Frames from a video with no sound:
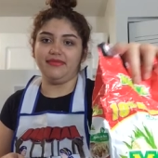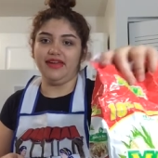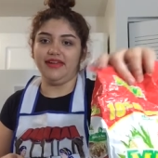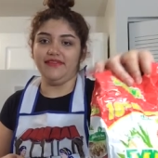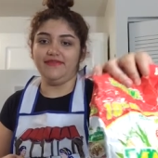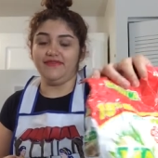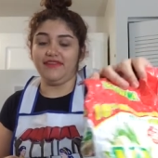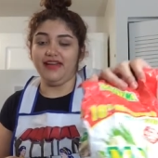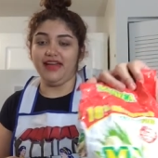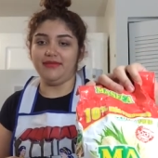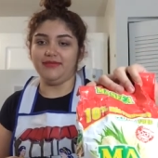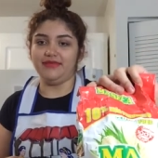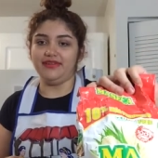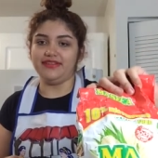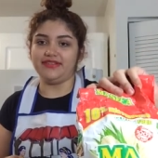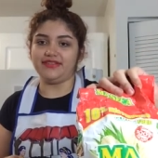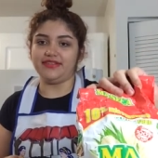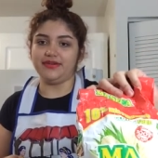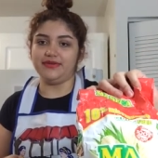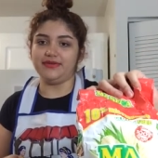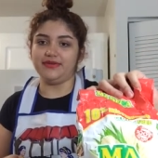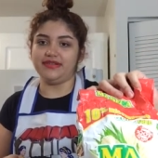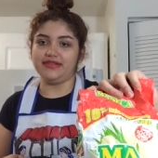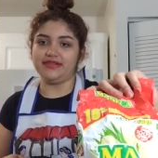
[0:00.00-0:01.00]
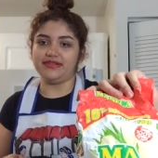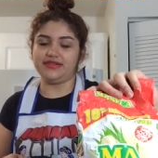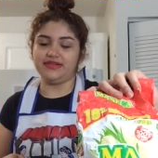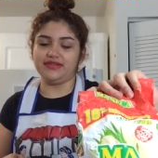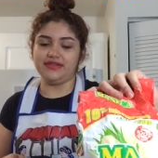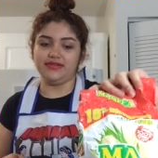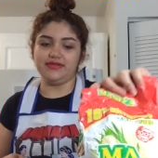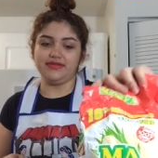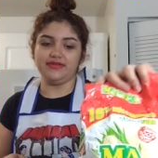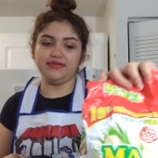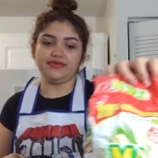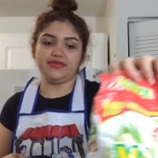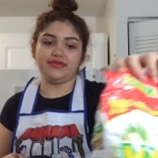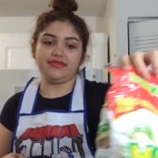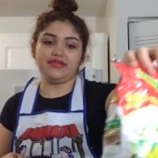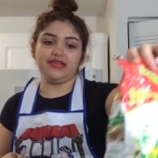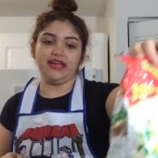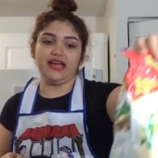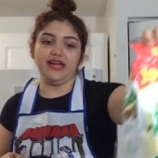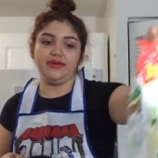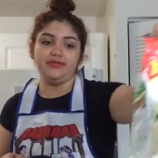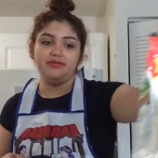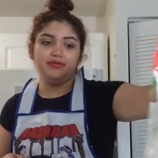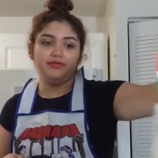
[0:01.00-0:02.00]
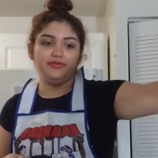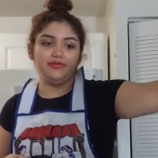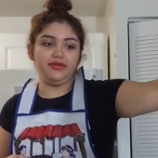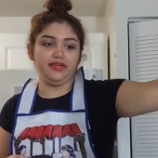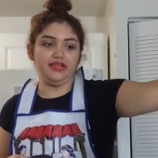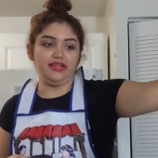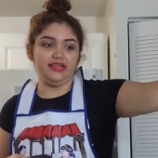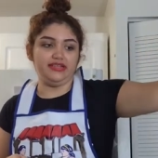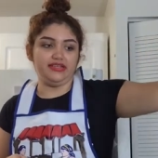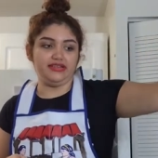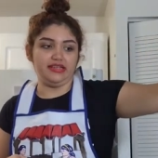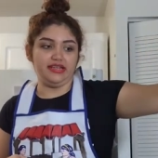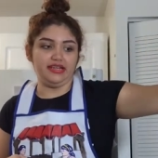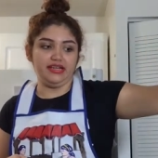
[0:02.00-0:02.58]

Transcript: my family's always used. I will put